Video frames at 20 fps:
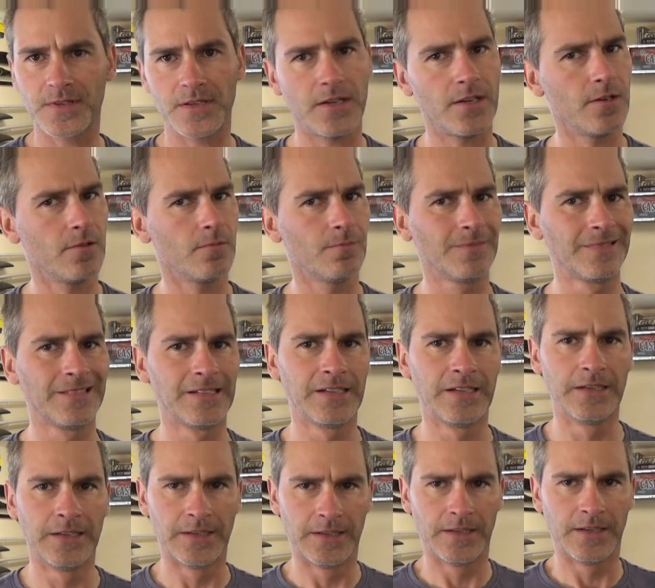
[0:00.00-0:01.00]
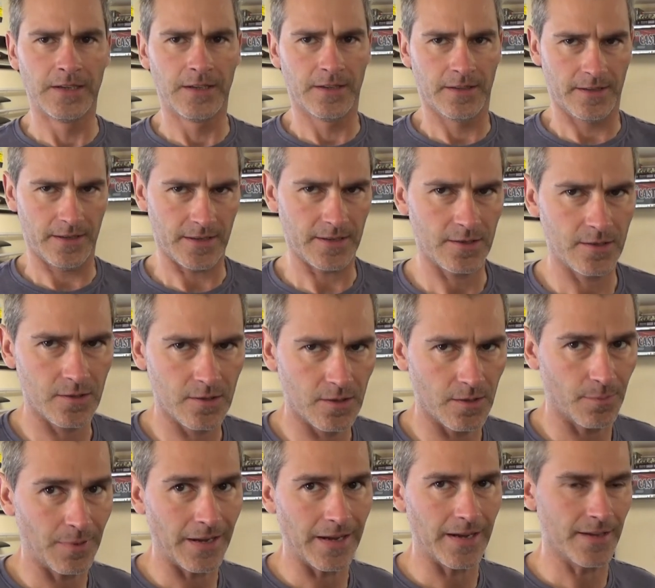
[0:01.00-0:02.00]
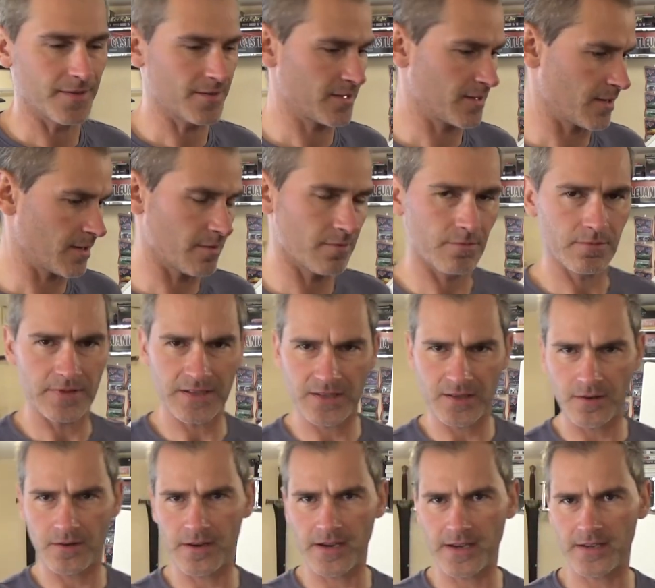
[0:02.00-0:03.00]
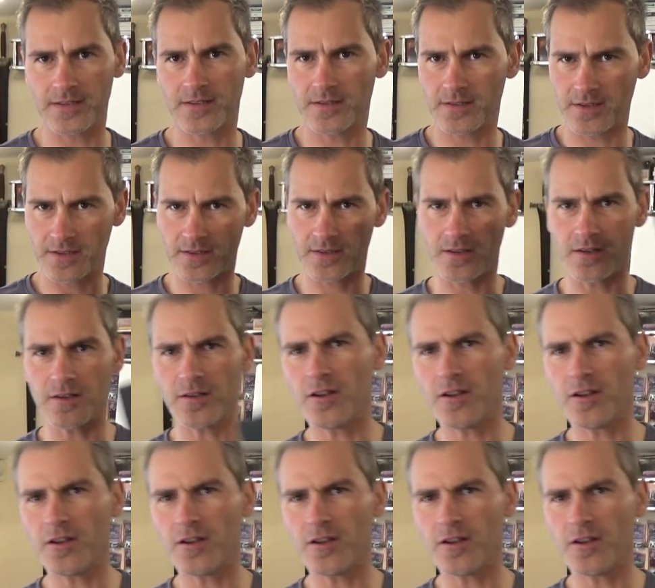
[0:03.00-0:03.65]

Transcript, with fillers: so that's the plan so let's go ahead and just I,